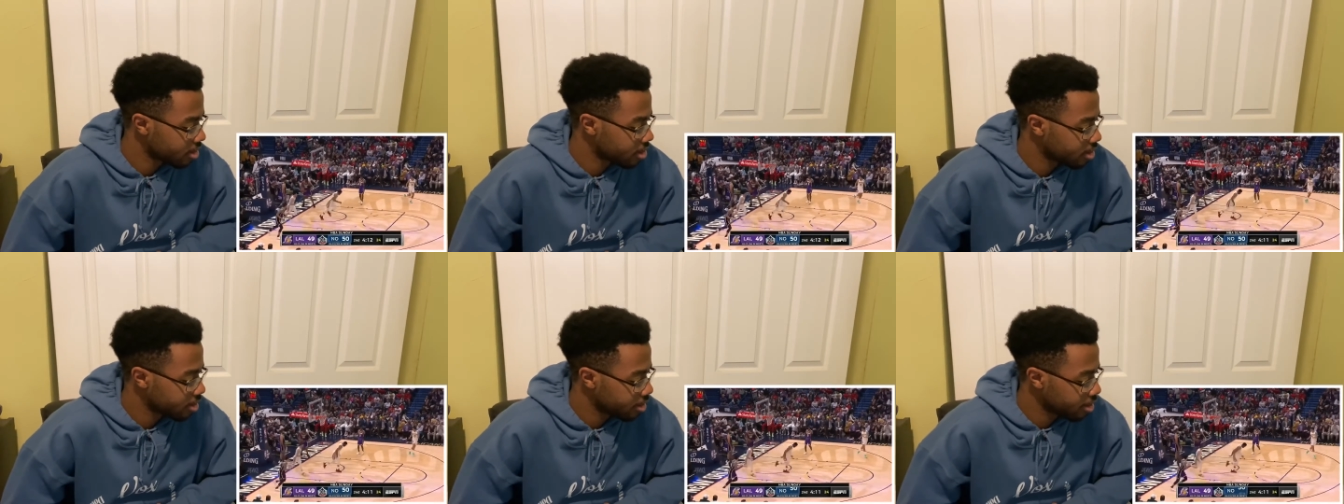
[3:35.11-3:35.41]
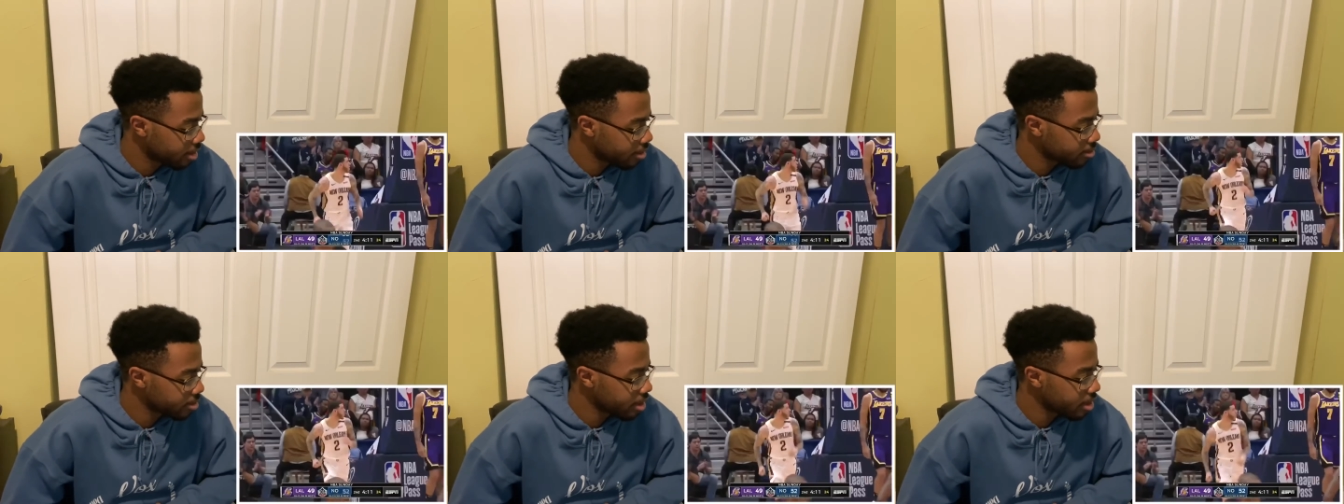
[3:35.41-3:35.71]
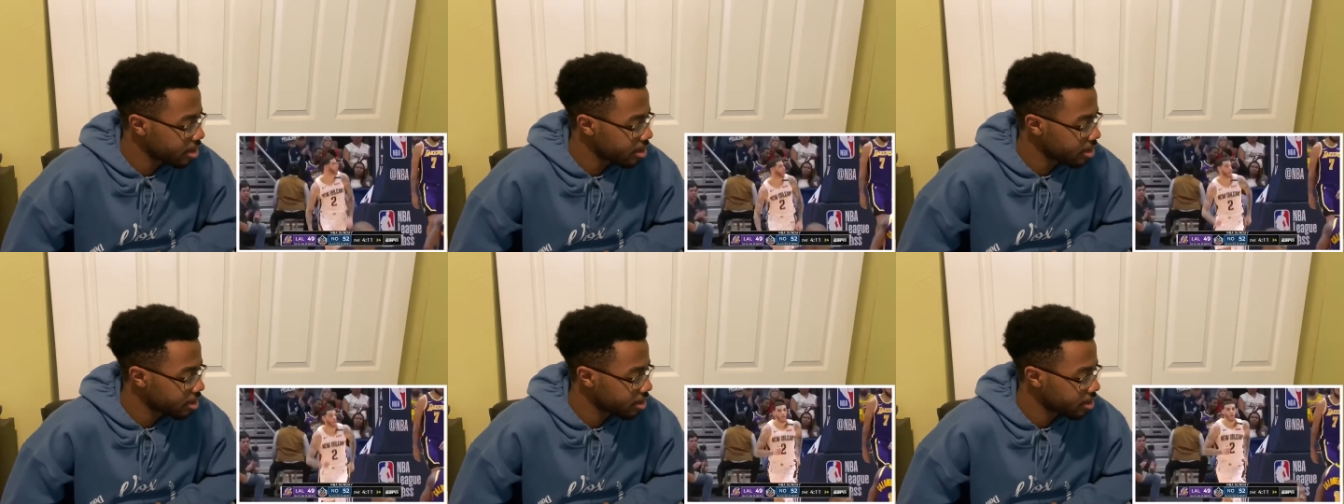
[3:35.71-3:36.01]
You know what I'm
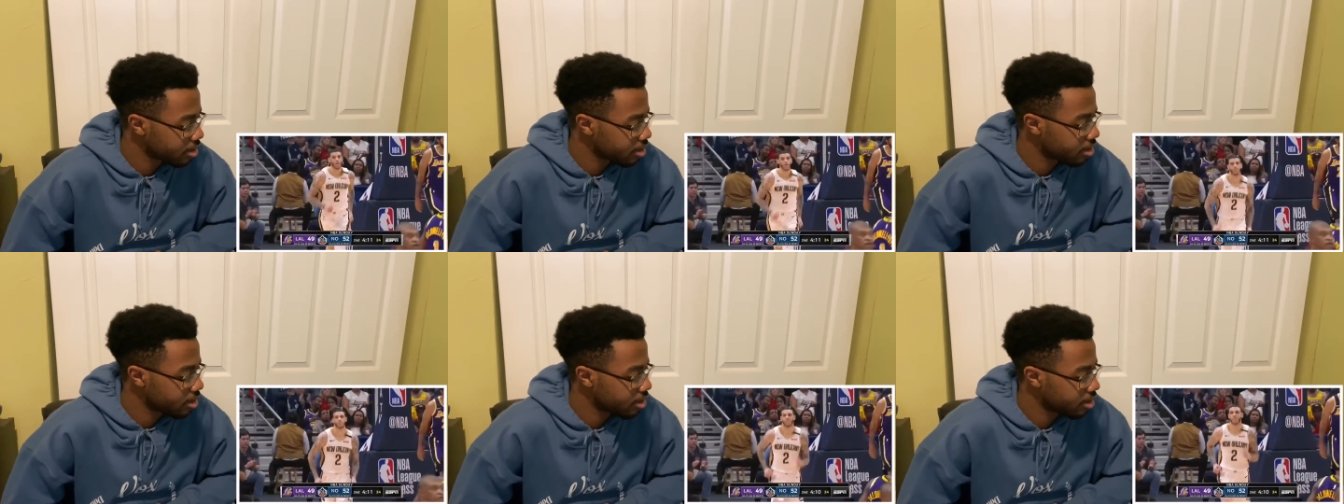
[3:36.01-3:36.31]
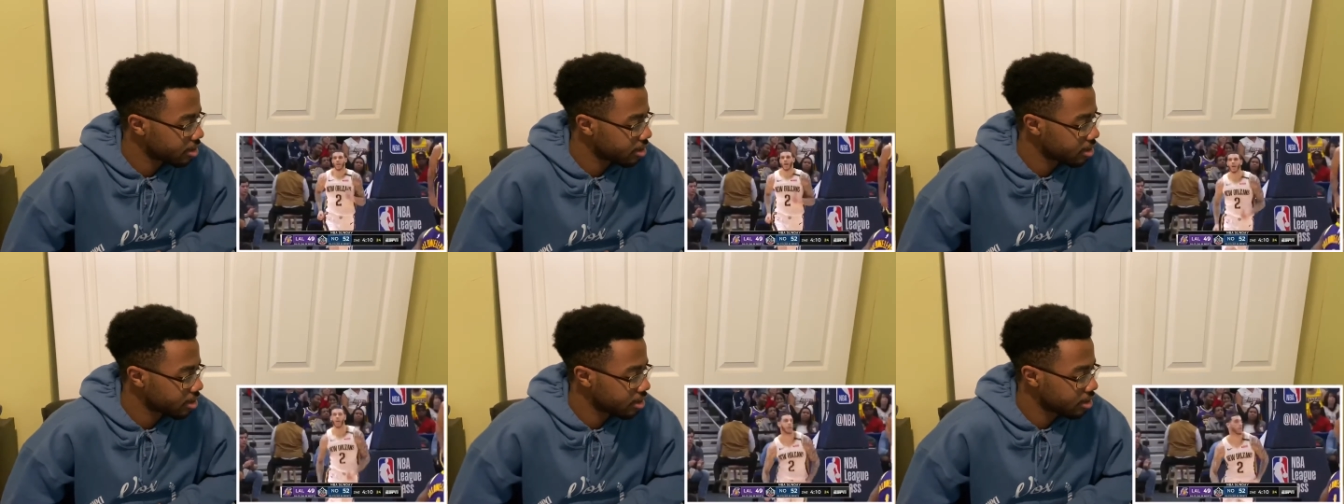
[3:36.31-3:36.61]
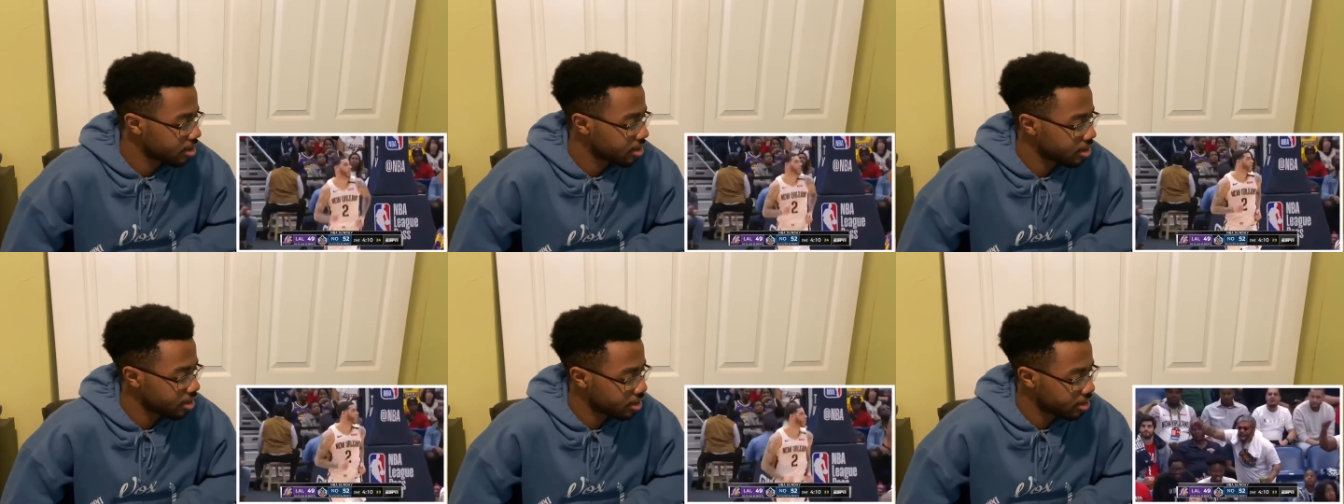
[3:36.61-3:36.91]
saying?
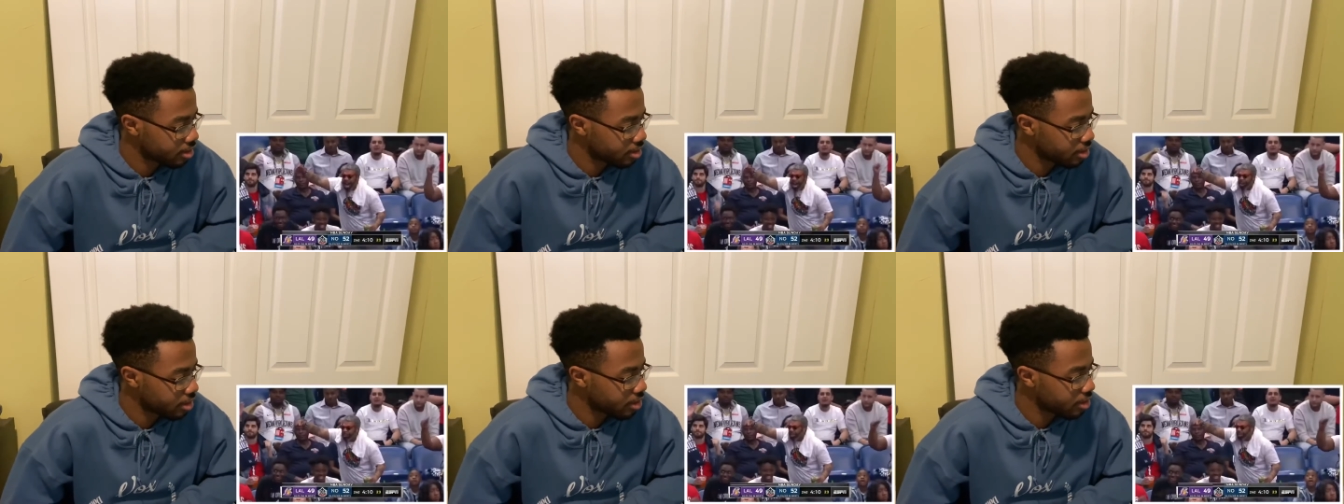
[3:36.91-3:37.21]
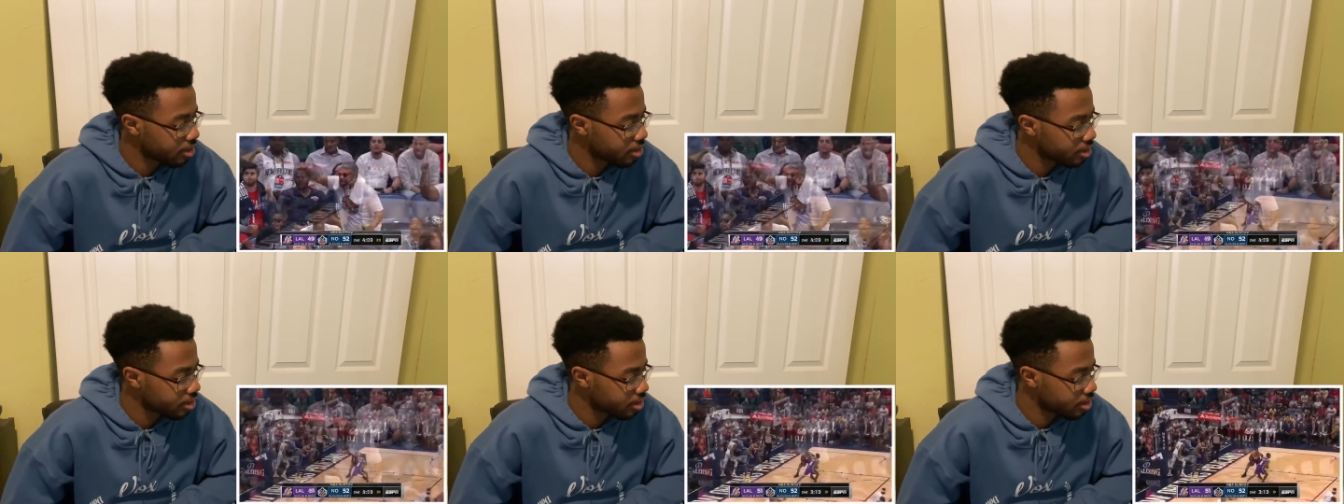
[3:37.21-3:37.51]
Yes, sir.